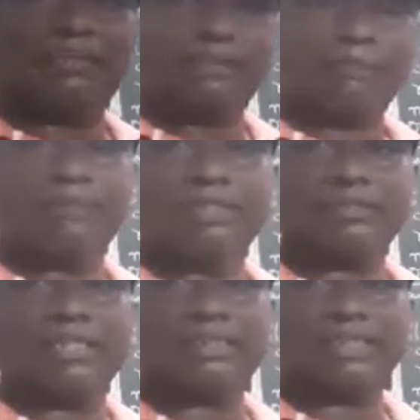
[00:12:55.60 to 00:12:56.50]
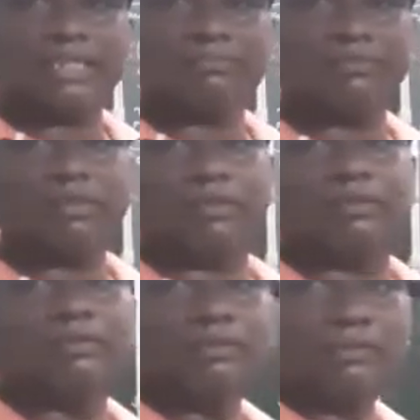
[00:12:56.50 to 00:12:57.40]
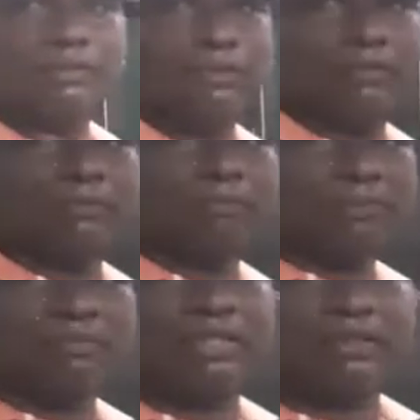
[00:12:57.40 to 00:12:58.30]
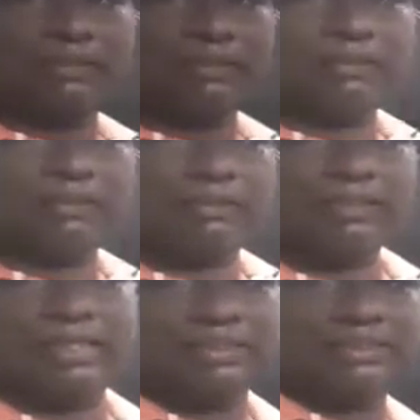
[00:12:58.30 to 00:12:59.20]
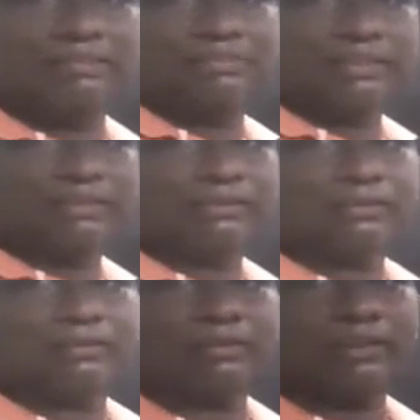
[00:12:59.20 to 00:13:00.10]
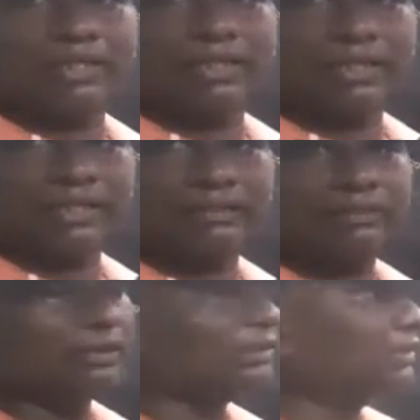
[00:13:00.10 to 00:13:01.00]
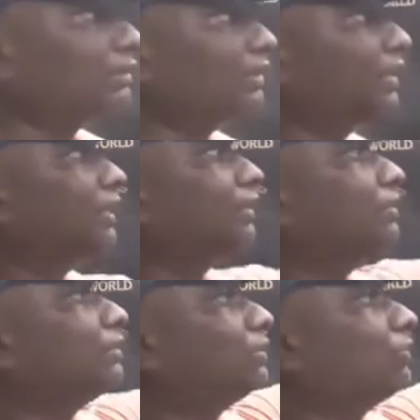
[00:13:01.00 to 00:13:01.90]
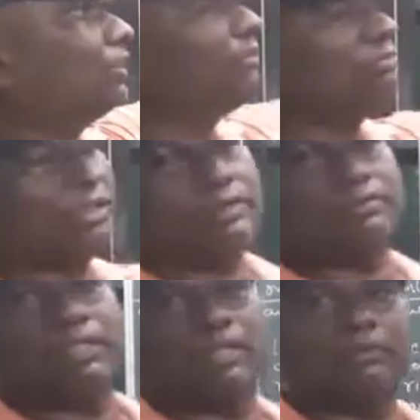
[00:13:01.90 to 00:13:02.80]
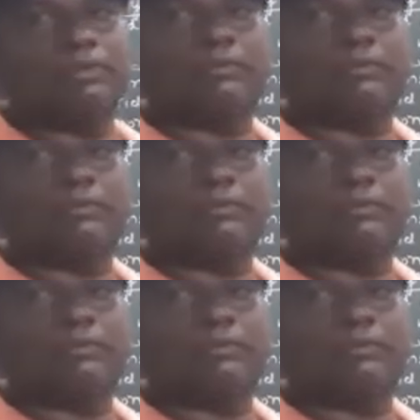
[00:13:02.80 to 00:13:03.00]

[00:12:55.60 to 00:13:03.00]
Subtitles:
that means less rainfall okay receiving the areas there thorny forest we can observe,